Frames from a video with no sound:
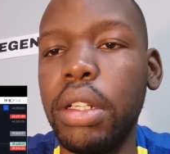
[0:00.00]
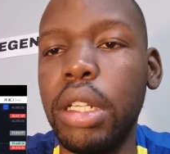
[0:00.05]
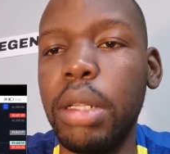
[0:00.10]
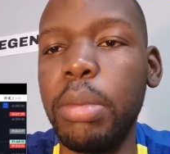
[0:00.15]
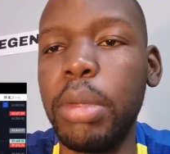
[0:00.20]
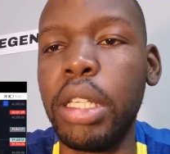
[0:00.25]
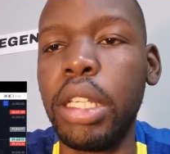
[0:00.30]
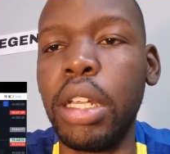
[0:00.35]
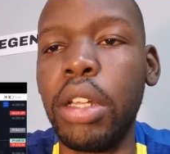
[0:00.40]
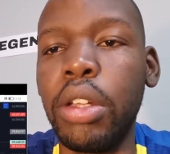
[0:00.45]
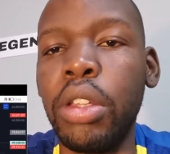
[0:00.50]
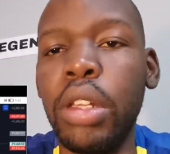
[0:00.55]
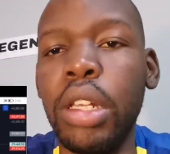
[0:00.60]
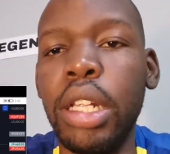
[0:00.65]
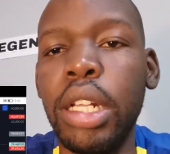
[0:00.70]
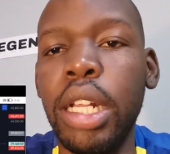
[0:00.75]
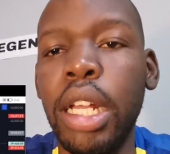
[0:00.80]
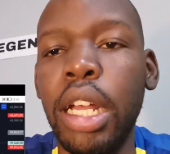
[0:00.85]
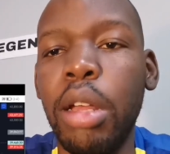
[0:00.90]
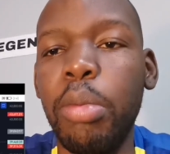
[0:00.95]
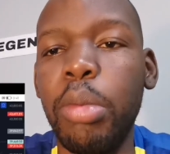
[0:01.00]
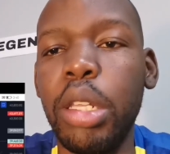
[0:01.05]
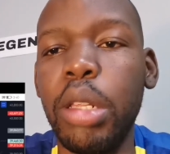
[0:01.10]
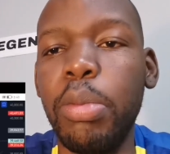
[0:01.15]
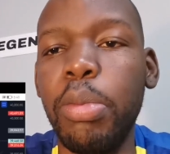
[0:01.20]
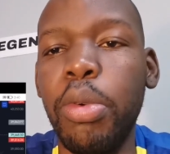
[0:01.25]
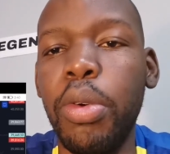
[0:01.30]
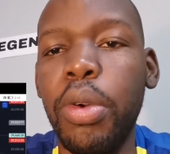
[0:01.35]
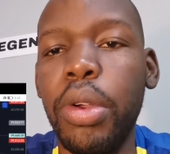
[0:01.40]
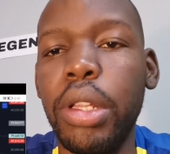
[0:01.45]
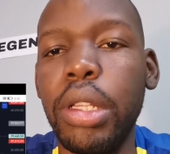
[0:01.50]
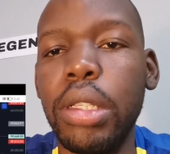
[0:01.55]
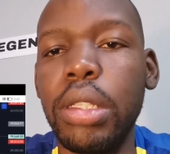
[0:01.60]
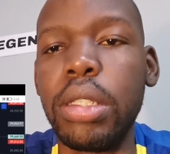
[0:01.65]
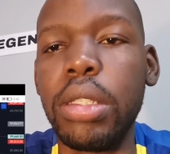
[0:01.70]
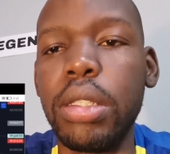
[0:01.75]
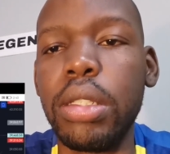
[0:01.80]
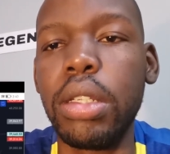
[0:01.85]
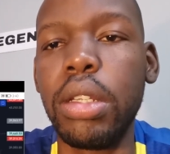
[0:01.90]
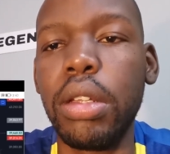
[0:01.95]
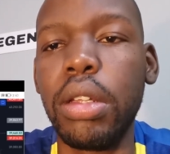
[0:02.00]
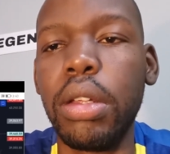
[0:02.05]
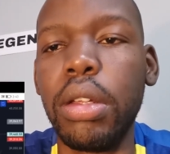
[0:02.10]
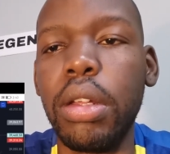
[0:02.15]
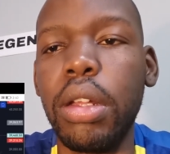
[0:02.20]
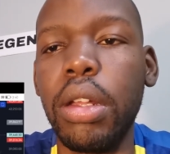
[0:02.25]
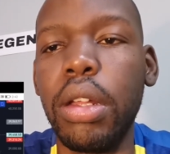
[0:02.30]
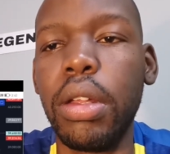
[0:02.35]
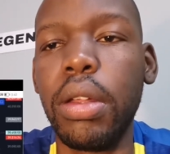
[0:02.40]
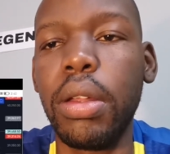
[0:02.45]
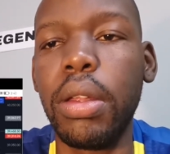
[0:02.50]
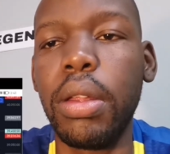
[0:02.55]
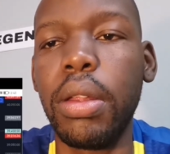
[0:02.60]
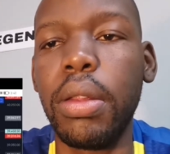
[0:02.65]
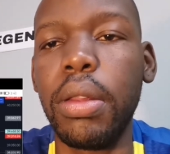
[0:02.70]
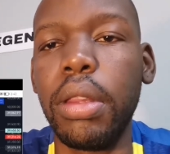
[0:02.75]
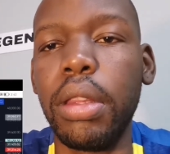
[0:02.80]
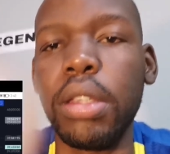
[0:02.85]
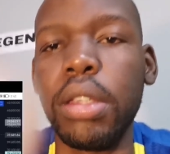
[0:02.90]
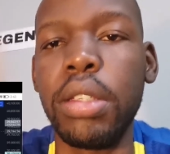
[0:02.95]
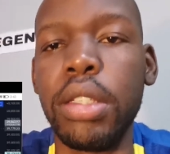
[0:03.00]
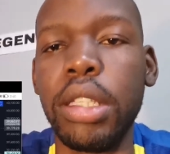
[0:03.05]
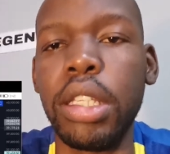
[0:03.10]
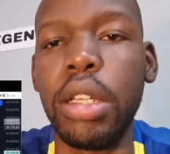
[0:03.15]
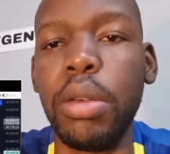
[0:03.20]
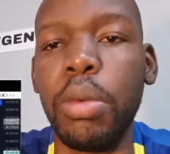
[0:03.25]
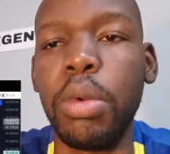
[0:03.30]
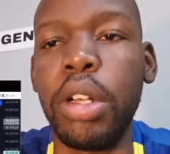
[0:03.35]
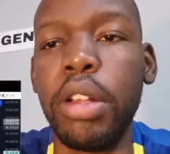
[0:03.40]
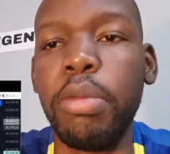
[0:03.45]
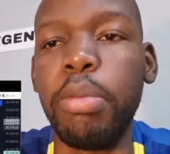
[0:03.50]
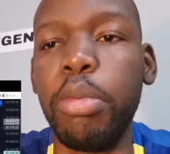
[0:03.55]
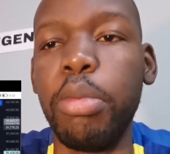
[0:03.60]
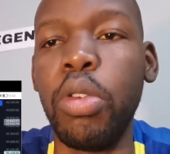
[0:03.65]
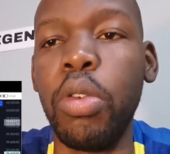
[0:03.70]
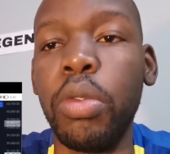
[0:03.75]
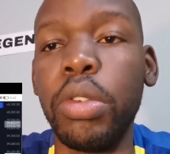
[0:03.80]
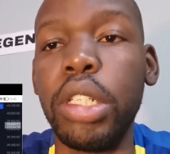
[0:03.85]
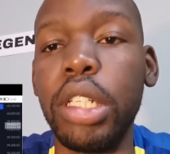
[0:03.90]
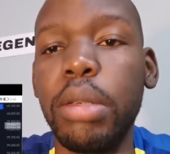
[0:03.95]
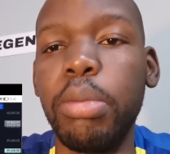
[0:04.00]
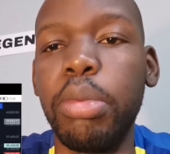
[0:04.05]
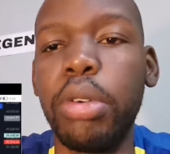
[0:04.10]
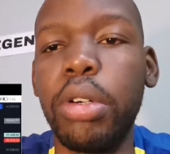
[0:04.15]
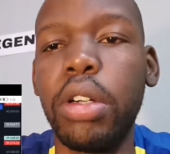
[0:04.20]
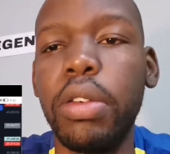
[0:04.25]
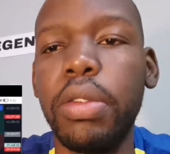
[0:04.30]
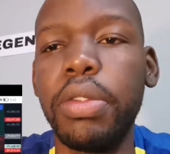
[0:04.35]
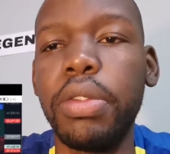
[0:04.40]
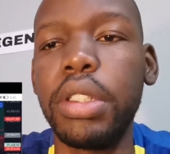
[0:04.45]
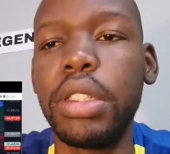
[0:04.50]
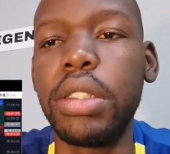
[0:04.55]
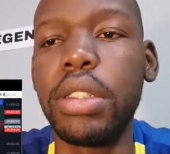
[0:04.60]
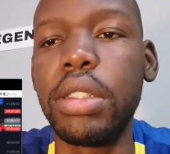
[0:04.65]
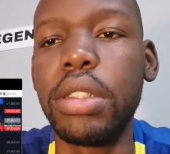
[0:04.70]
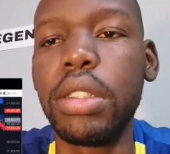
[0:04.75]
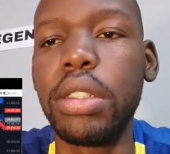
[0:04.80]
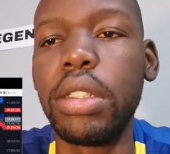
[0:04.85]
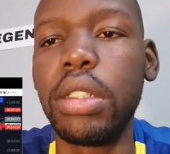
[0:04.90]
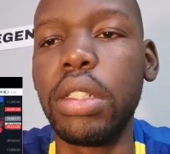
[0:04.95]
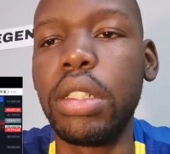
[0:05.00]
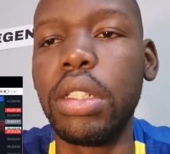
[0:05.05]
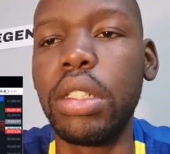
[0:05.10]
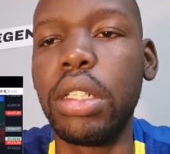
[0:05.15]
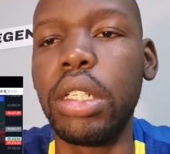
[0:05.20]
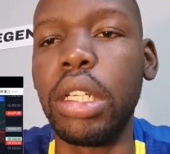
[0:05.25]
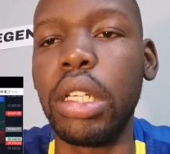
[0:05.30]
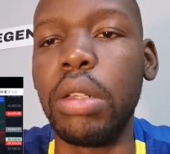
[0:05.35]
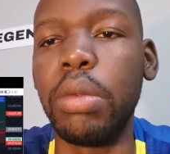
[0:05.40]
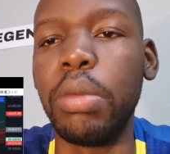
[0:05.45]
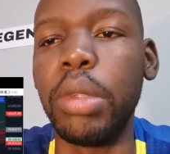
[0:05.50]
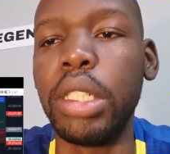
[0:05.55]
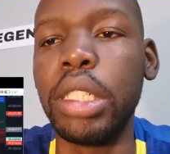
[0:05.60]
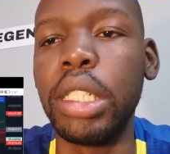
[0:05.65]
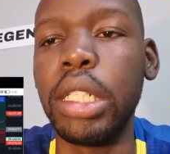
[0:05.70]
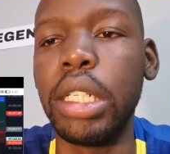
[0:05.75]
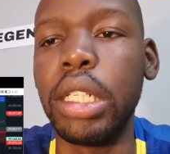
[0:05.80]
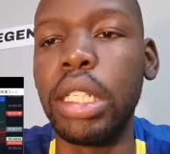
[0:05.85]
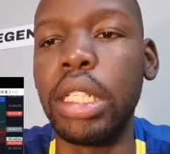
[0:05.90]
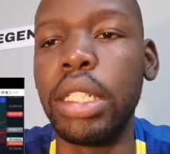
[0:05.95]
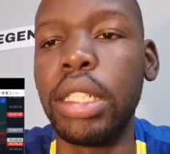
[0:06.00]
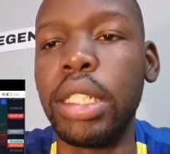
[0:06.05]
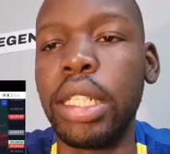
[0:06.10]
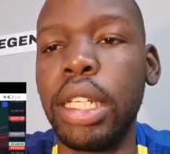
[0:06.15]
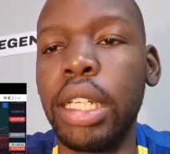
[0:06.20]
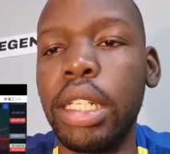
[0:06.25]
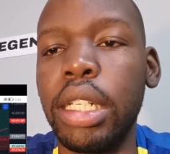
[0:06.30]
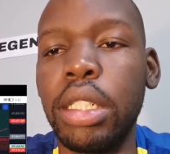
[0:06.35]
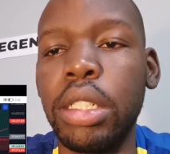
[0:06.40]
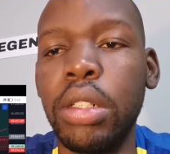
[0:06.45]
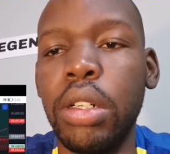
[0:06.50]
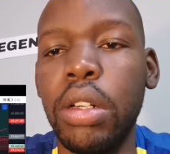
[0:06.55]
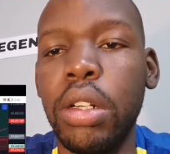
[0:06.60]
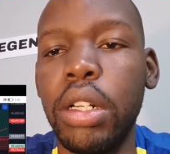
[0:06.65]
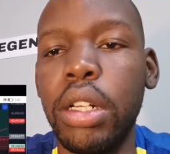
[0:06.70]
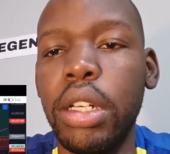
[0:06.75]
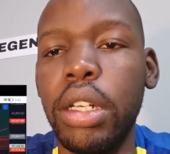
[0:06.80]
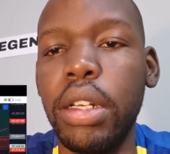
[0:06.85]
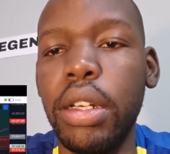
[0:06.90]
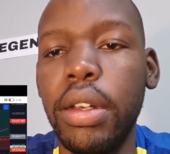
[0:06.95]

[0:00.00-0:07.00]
Let me calculate how many points this thing would have moved in profits had we taken that chart.